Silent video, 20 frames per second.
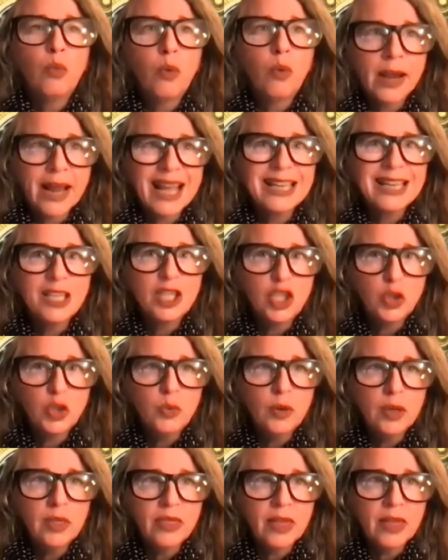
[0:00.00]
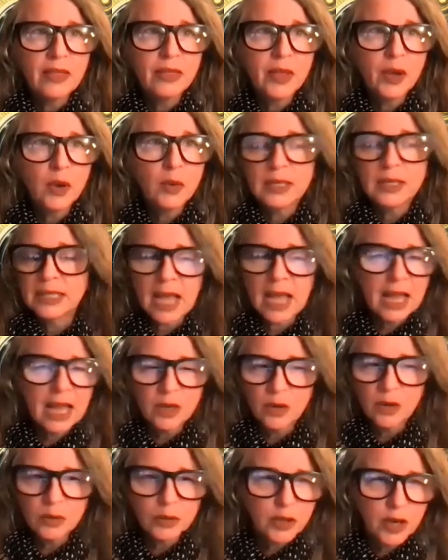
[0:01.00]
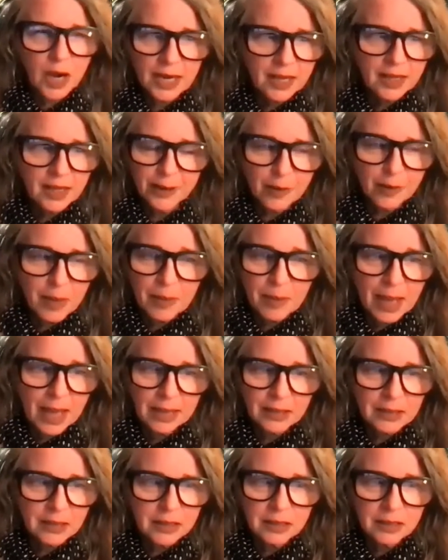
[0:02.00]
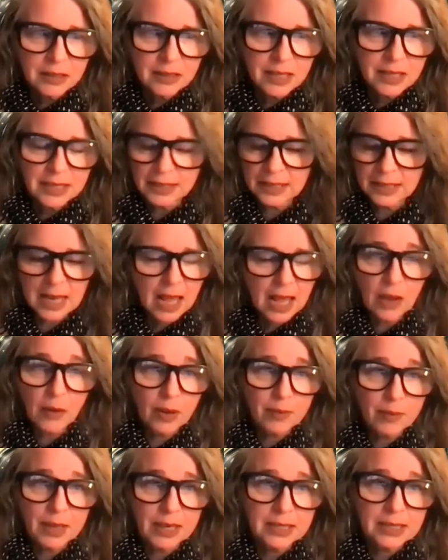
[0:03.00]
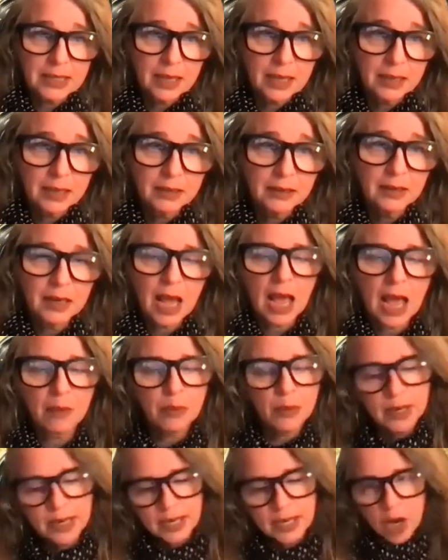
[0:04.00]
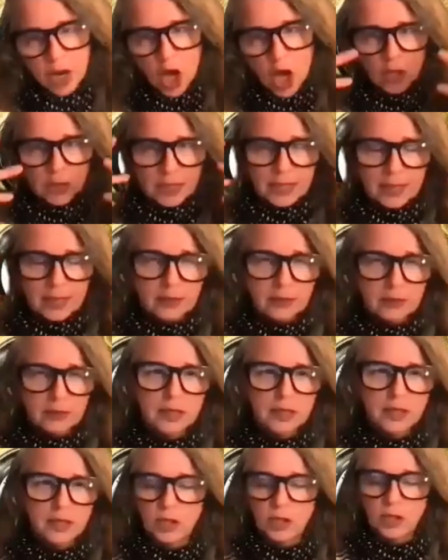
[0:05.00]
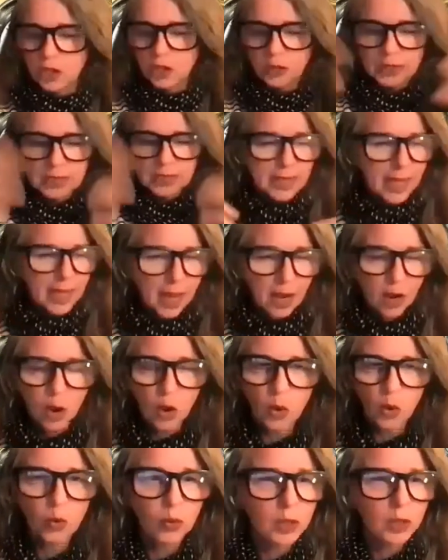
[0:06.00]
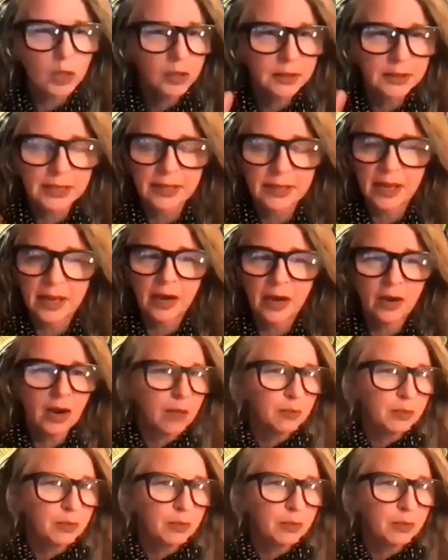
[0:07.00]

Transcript: What I do with that, though, is I don't try to clear my mind. That's not how I meditate. I bring it all in. It's juicy. I got a whole world in there.